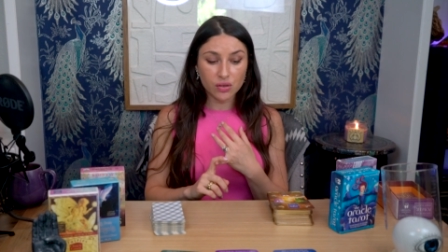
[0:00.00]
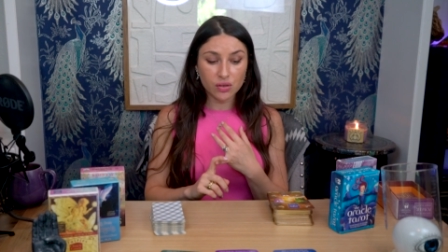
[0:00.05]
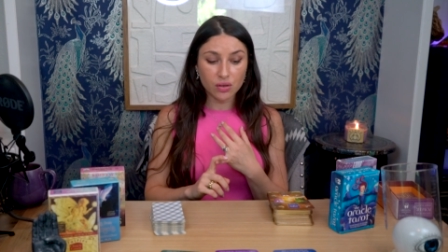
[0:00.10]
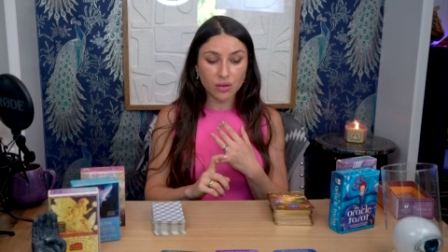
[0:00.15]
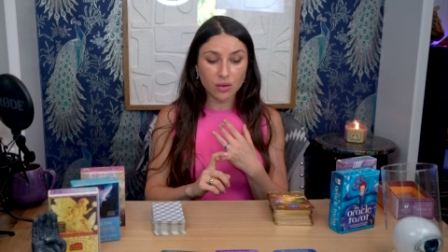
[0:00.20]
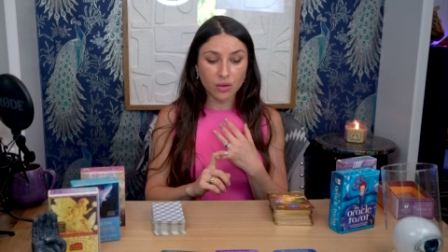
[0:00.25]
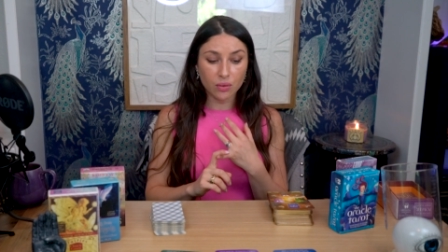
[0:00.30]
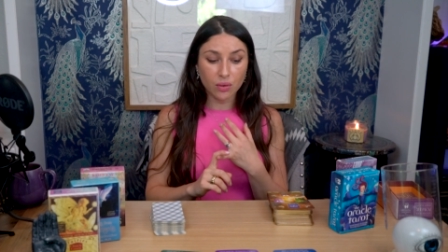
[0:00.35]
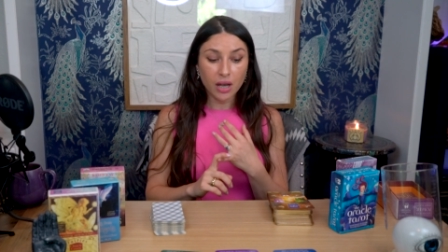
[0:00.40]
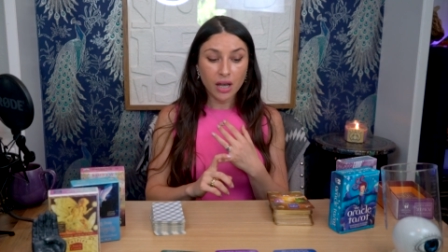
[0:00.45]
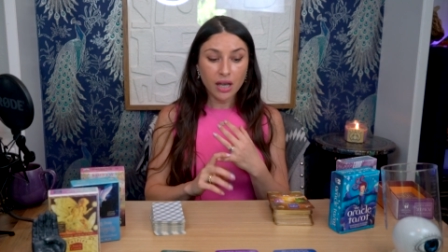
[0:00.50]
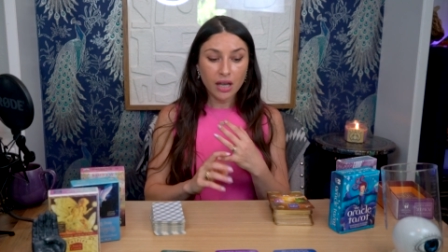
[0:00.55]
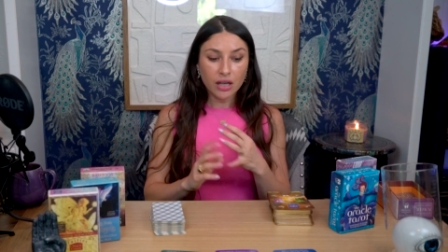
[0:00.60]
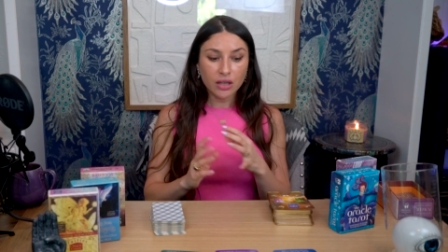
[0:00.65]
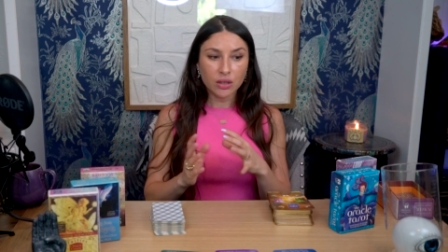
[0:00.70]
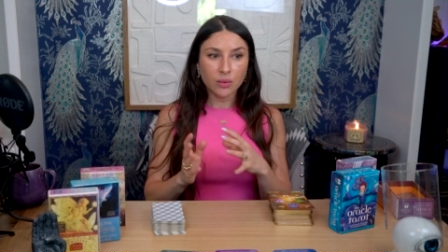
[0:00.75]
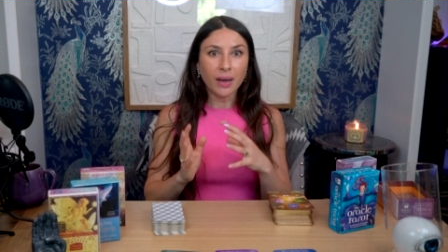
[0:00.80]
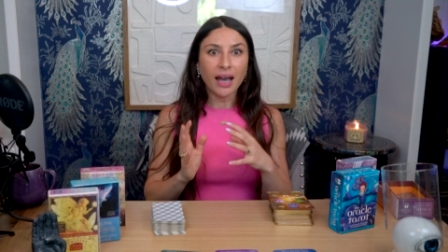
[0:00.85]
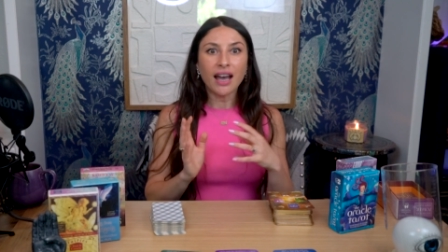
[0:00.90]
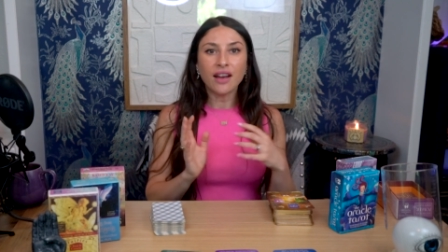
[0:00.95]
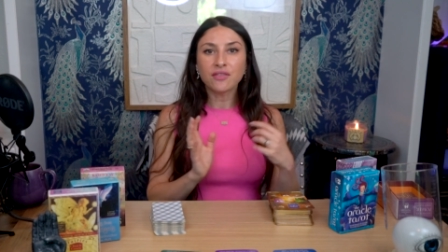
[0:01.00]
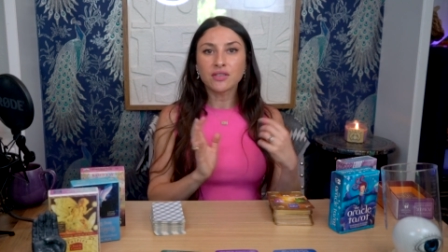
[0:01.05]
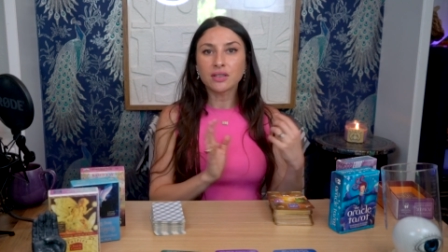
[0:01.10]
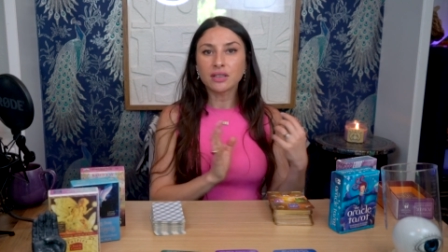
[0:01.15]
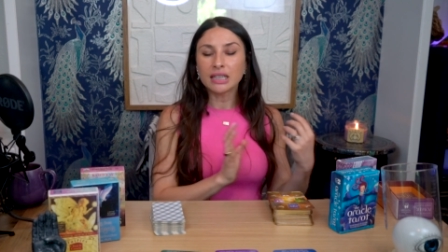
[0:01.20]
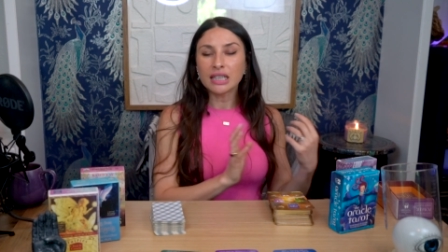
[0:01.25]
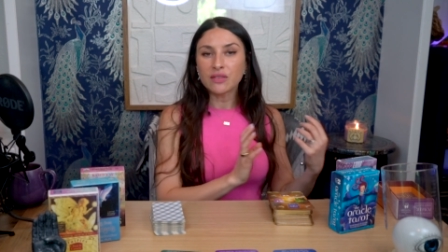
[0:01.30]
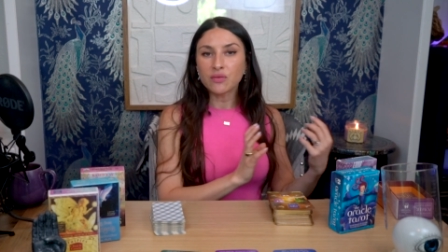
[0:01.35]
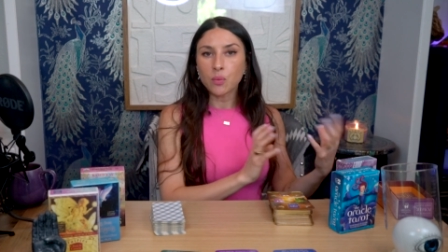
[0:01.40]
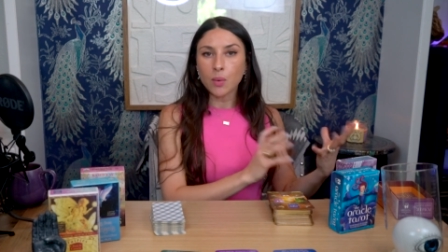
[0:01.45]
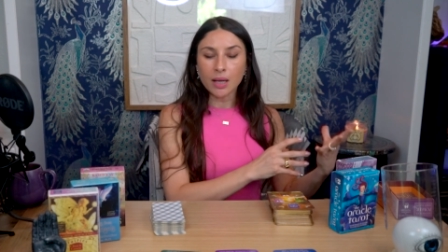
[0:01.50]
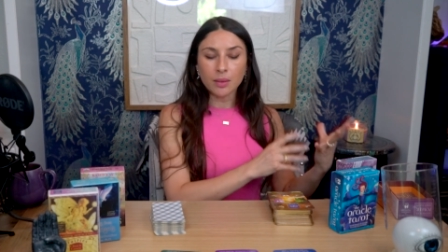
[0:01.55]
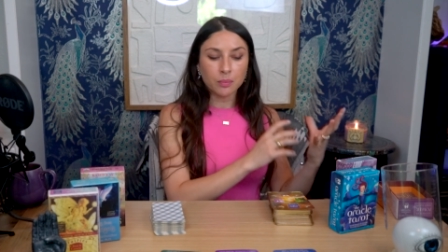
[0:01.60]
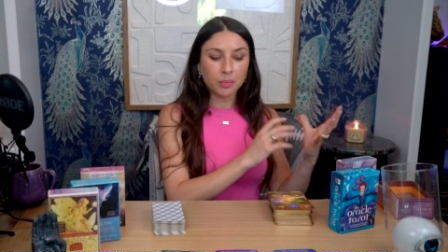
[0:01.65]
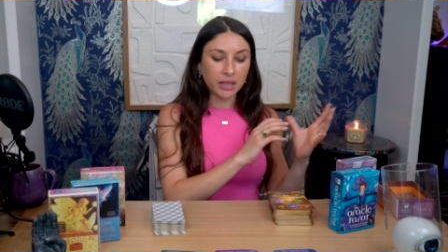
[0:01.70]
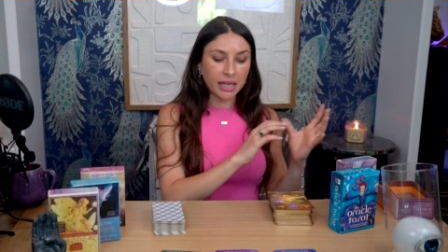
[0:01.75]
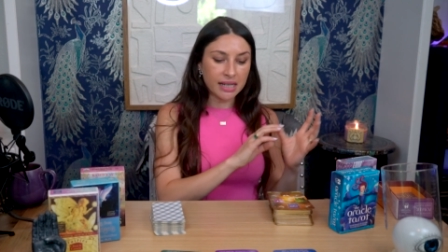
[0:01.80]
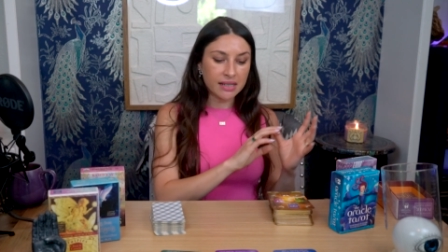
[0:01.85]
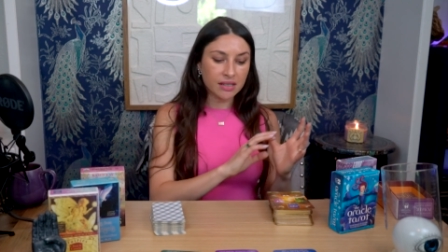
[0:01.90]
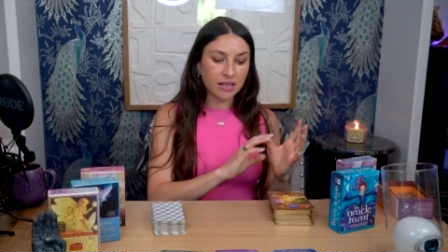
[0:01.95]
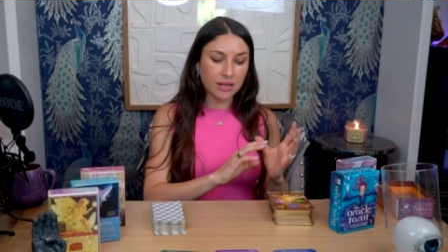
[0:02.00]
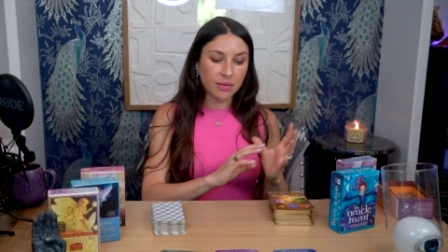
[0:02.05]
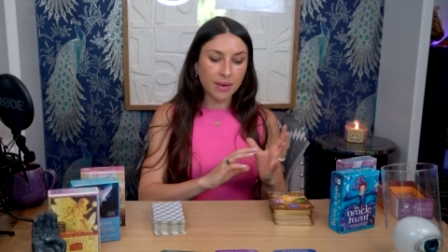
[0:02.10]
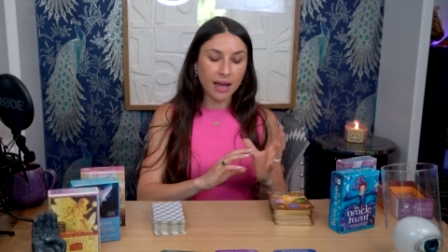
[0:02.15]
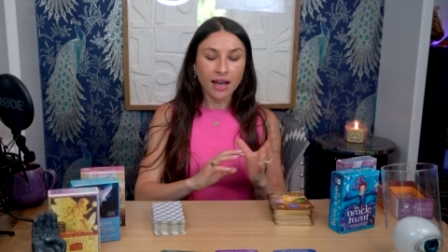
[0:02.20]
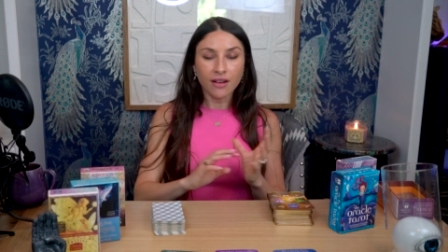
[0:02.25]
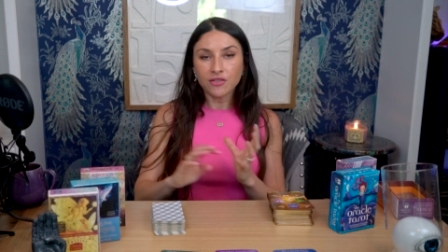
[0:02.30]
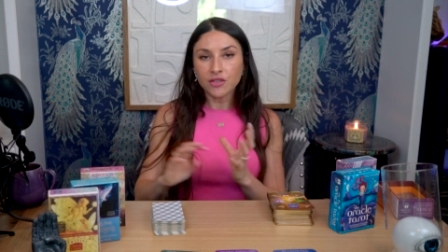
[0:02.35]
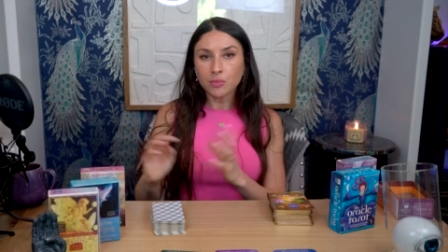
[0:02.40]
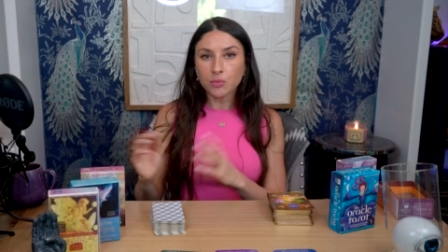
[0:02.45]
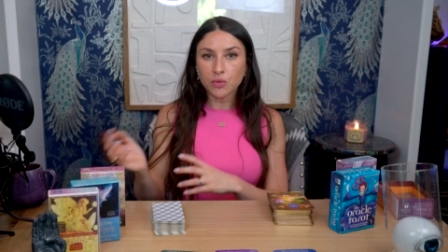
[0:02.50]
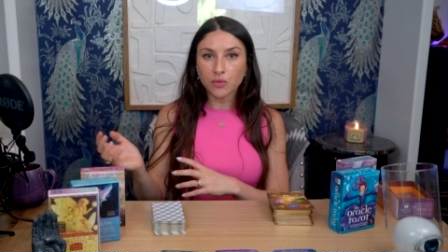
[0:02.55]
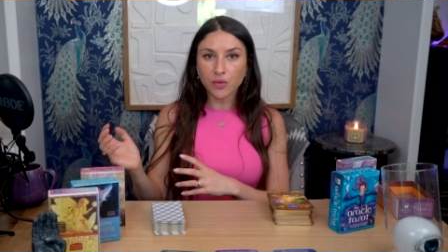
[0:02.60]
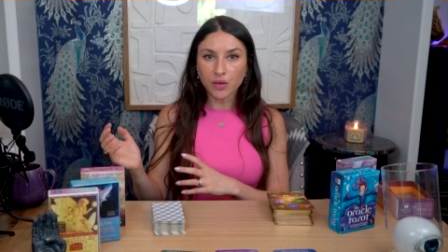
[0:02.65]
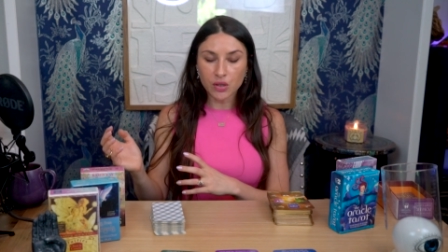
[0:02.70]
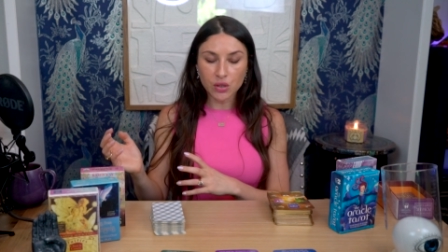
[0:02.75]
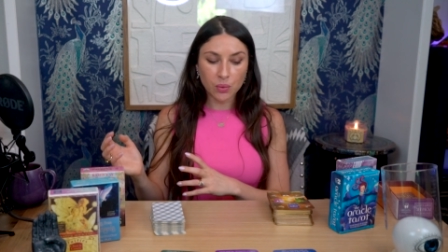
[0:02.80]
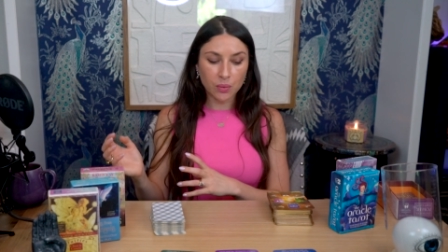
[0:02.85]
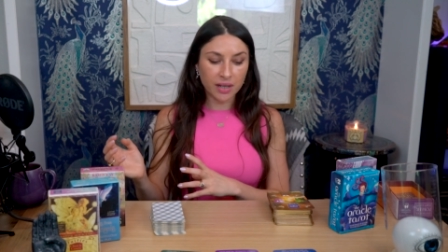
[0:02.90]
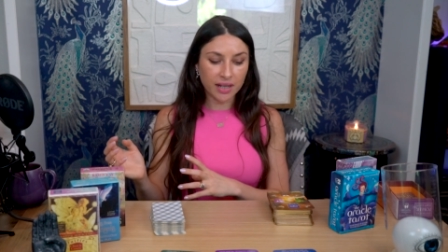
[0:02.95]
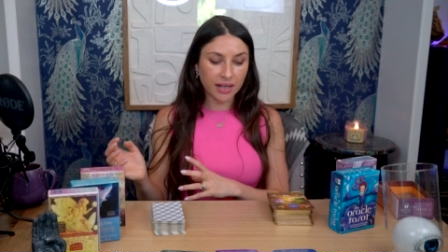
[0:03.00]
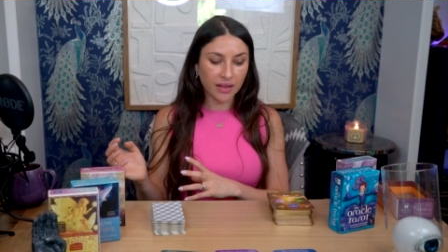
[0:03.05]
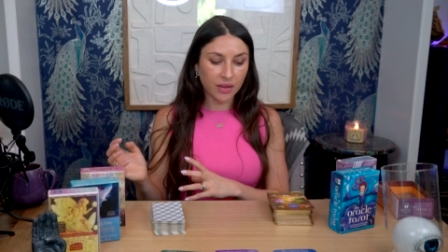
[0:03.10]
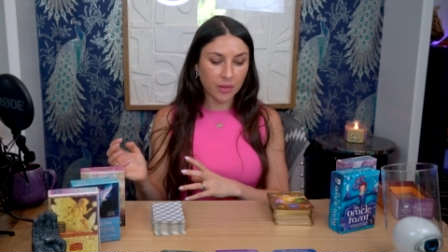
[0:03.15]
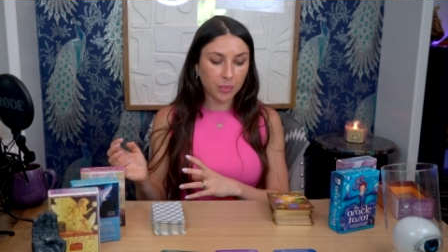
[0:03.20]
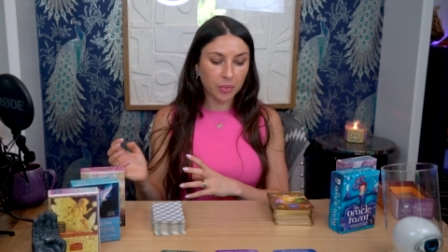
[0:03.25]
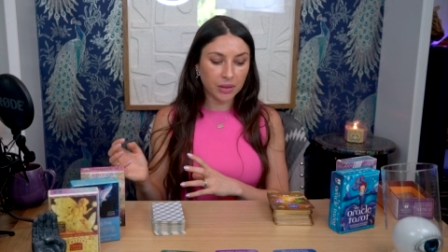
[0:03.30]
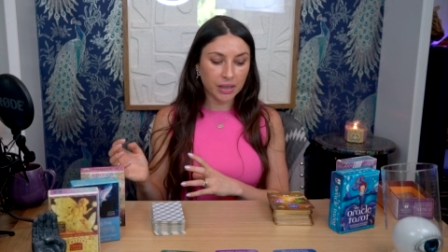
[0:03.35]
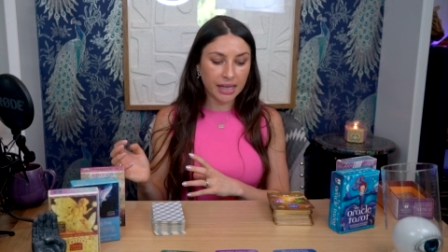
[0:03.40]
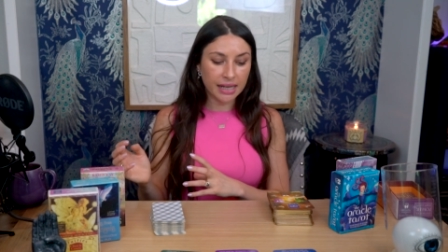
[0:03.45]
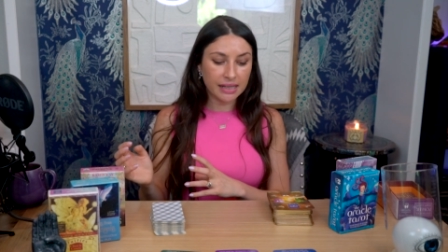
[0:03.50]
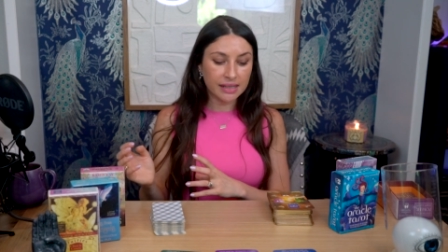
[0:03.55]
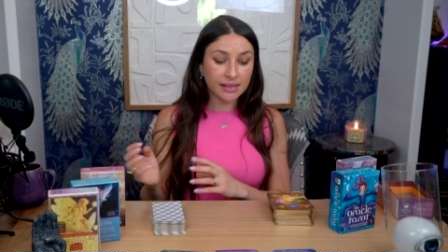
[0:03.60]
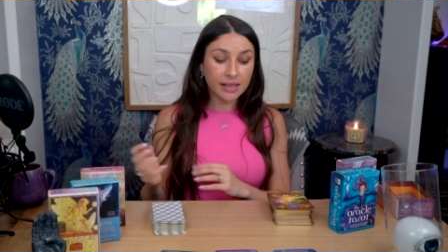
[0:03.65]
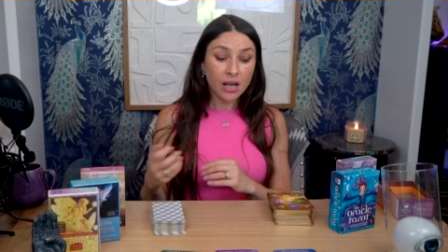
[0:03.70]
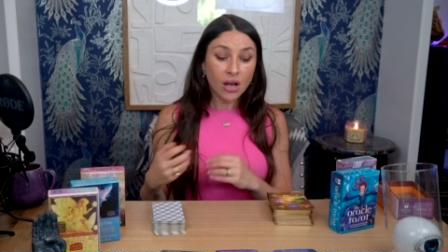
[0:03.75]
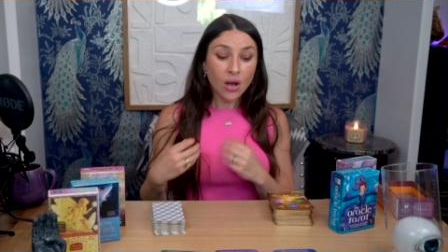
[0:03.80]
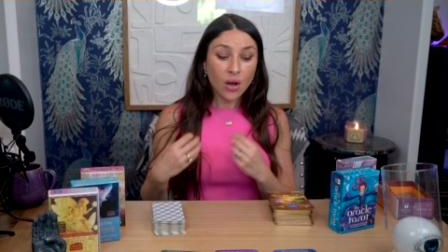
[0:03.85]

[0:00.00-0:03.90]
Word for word: So you have to leave one place and you have to move into another place.